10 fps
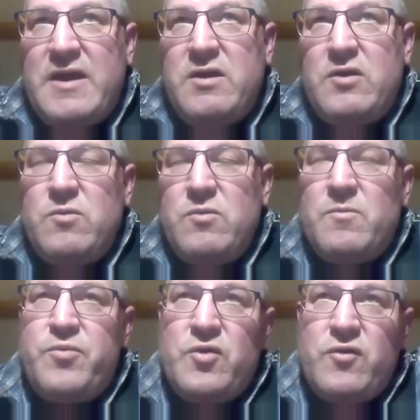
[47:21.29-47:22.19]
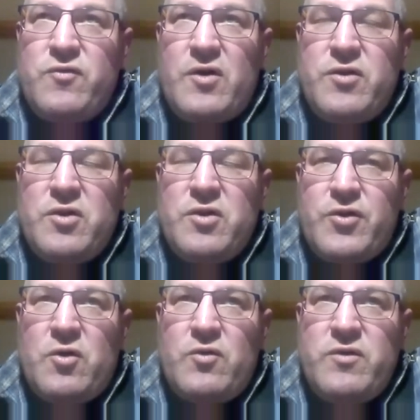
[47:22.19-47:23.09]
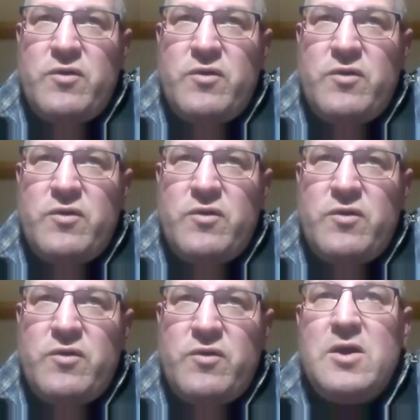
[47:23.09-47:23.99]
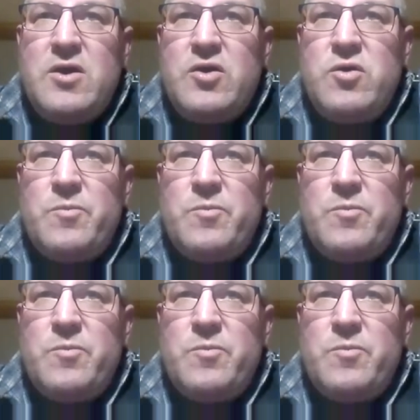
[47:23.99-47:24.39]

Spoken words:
you produce not only tea,